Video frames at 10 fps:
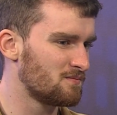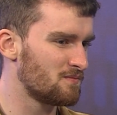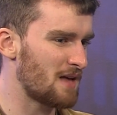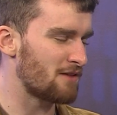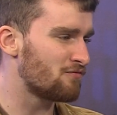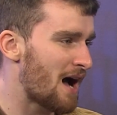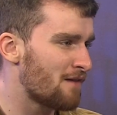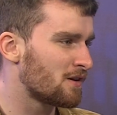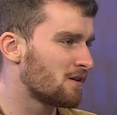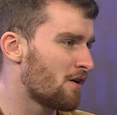I'd
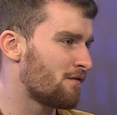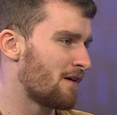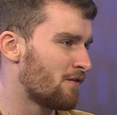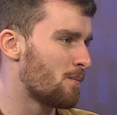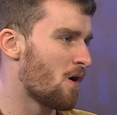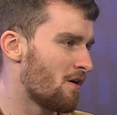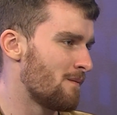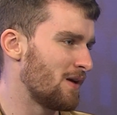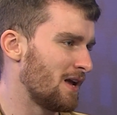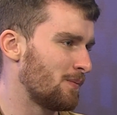rather glorify the boring
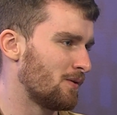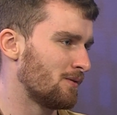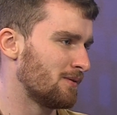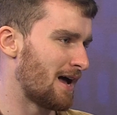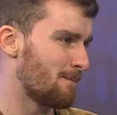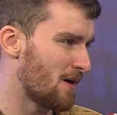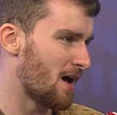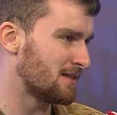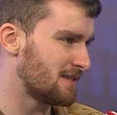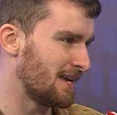people like
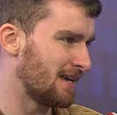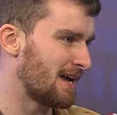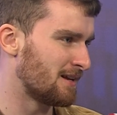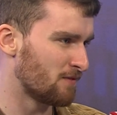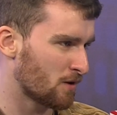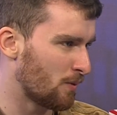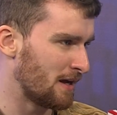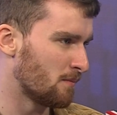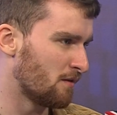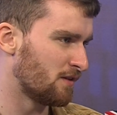Bertie and the
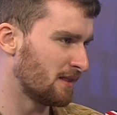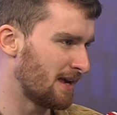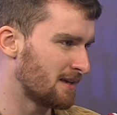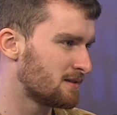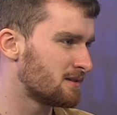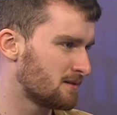Queen Mother Liz.